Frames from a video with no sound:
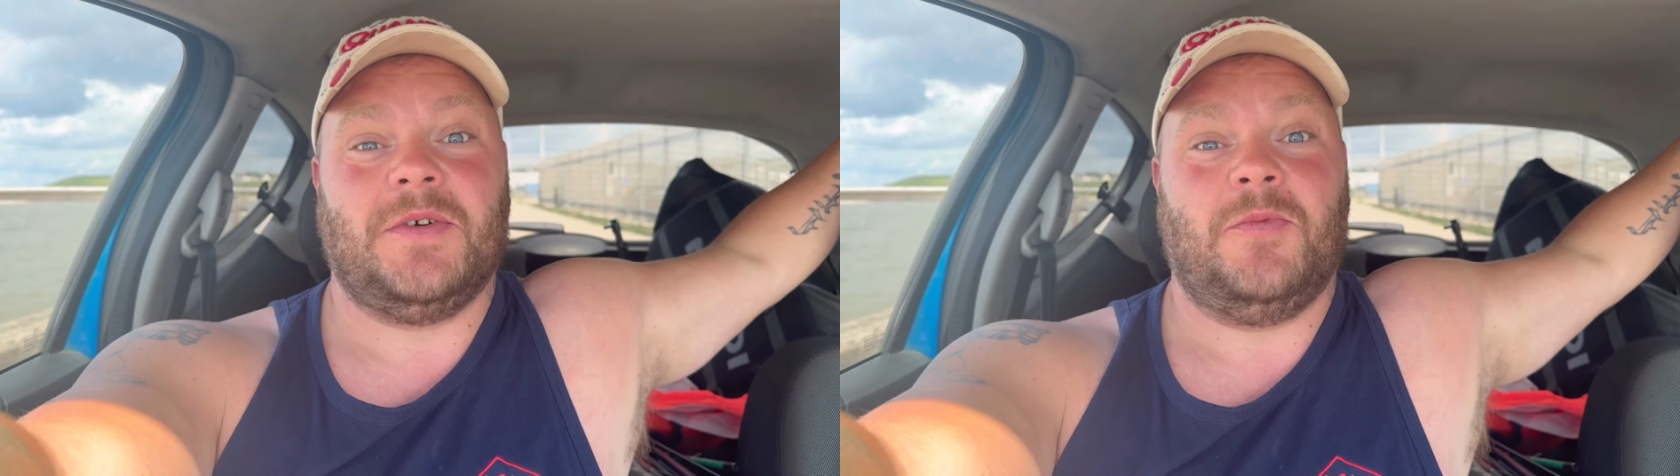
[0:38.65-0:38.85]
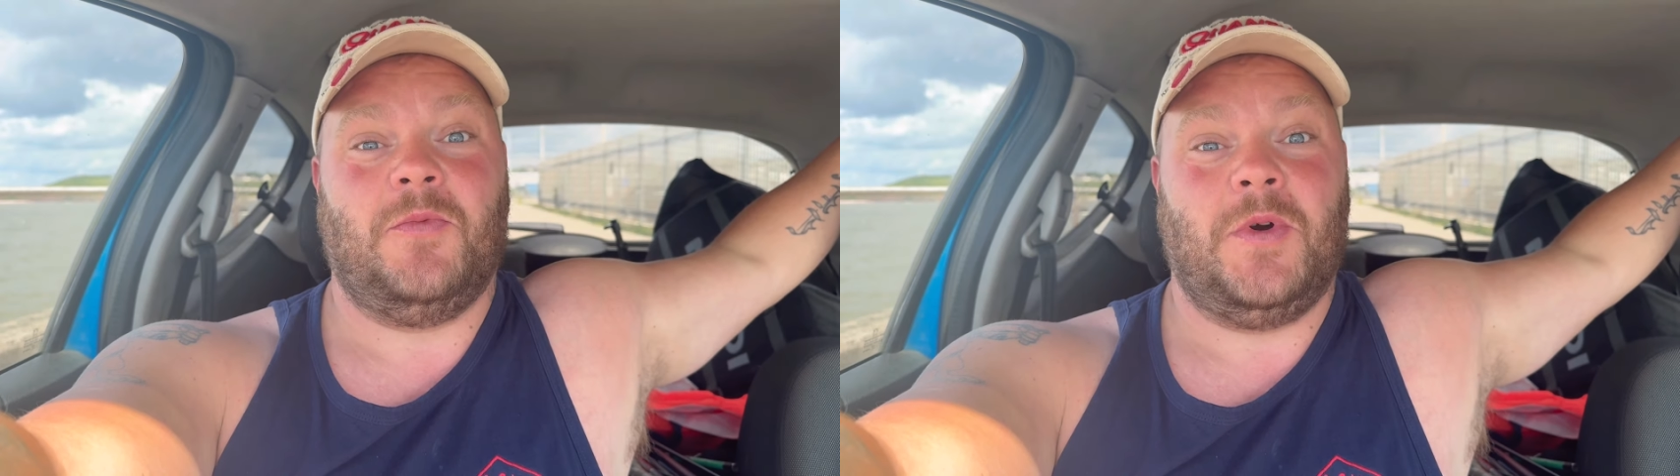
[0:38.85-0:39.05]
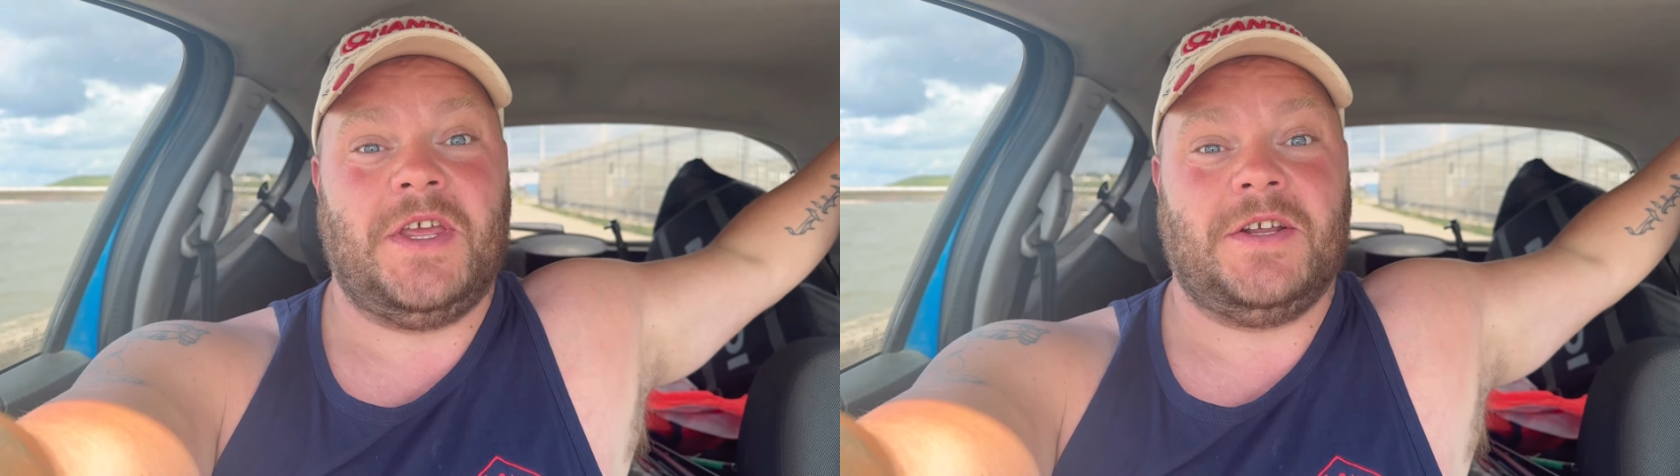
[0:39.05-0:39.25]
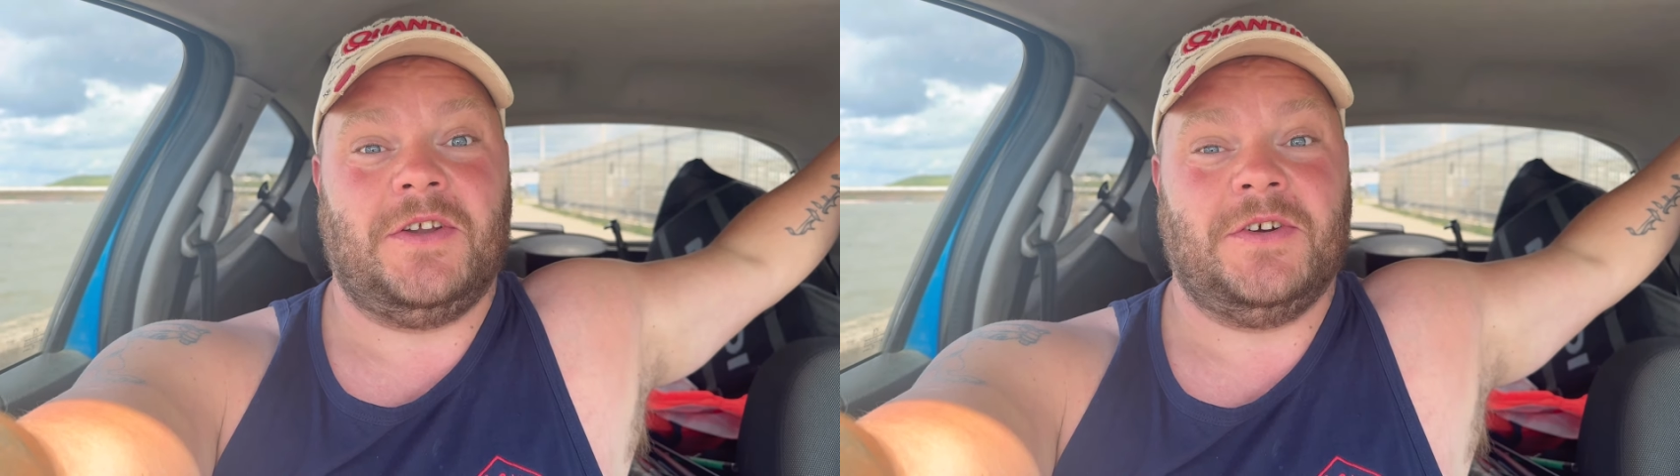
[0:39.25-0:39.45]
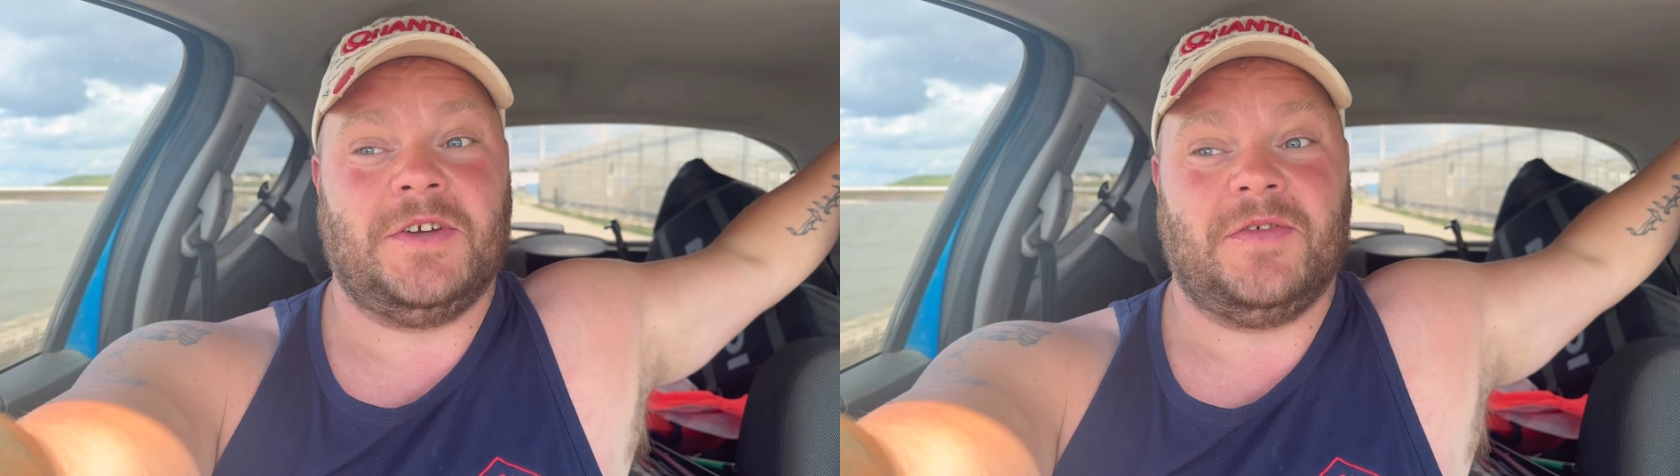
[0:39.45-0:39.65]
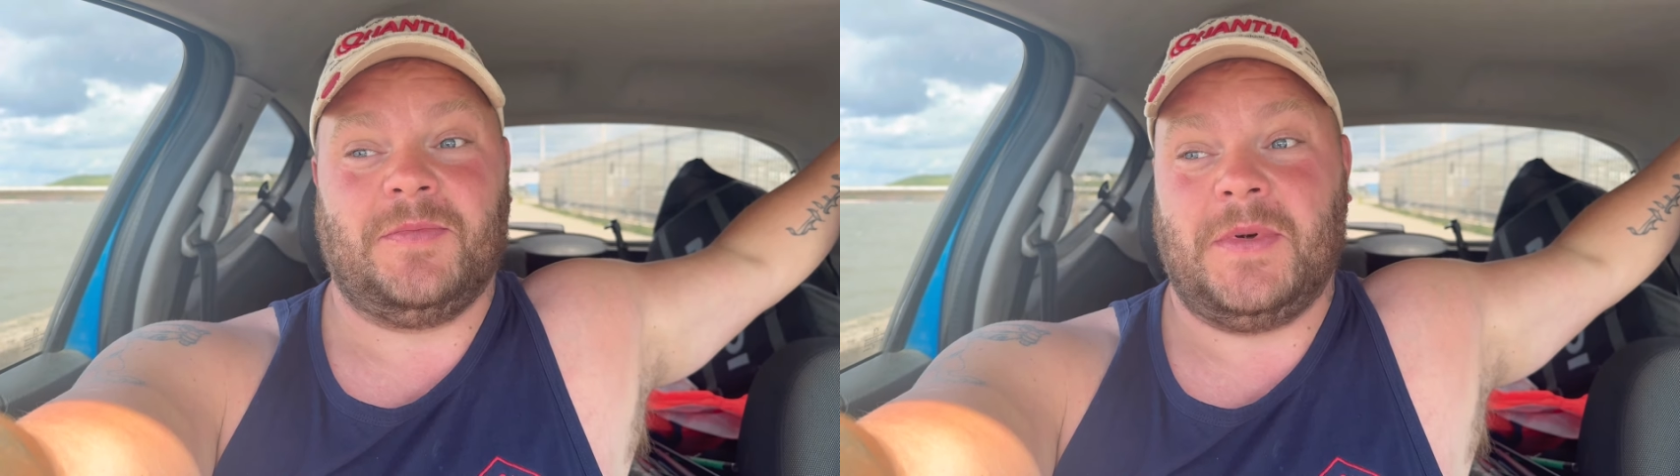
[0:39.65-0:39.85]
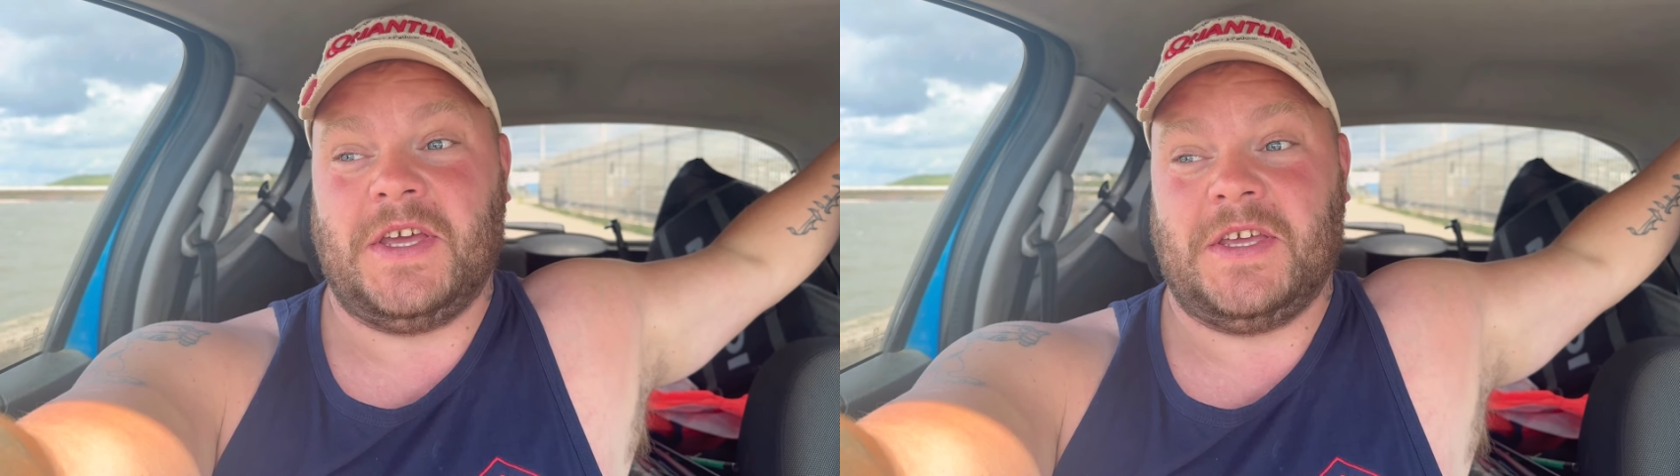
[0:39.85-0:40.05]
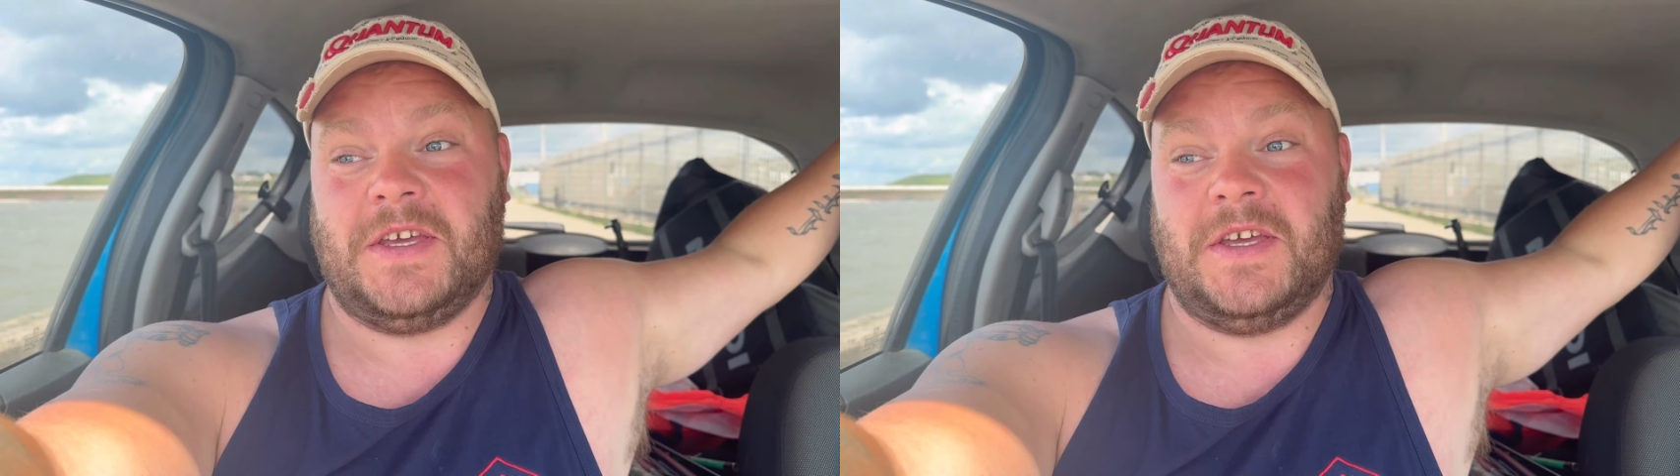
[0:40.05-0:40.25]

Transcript: a week long of me